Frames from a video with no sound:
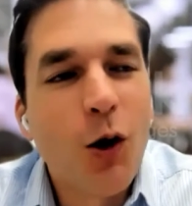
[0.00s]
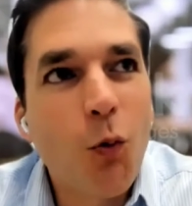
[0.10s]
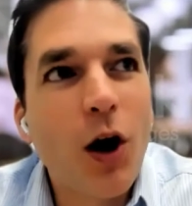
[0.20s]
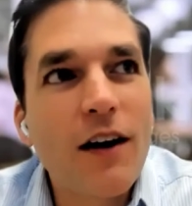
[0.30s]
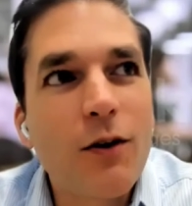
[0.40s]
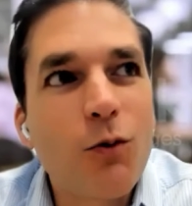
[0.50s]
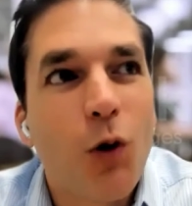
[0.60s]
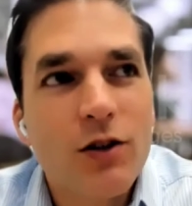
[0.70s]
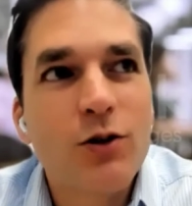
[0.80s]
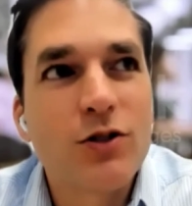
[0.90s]

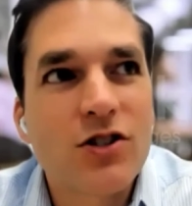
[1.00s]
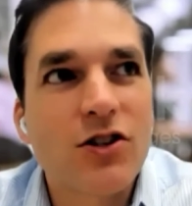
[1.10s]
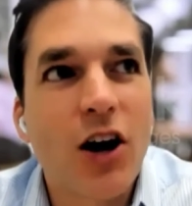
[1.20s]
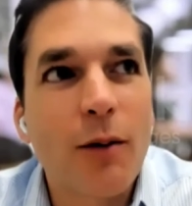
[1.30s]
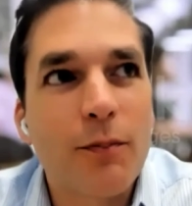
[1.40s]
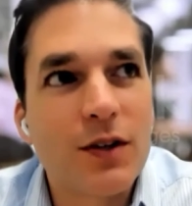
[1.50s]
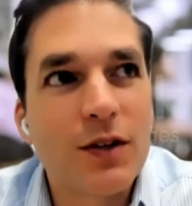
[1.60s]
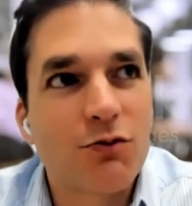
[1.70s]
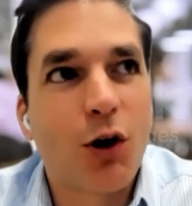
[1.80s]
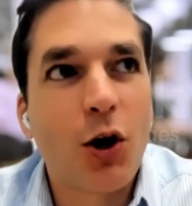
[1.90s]
What could stop
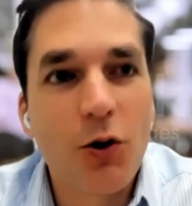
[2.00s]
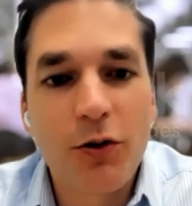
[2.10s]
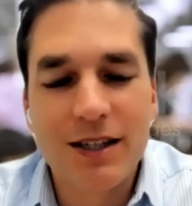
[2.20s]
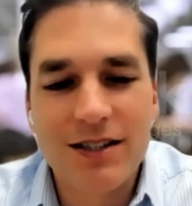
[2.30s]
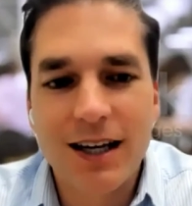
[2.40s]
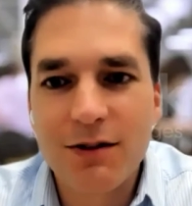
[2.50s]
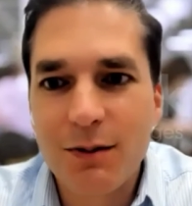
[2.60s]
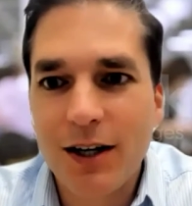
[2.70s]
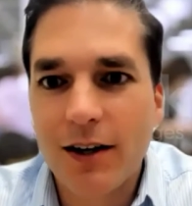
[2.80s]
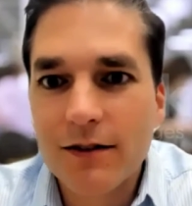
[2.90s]
this roll that we seem to
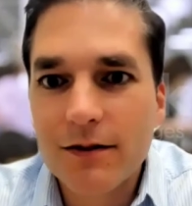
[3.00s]
be on?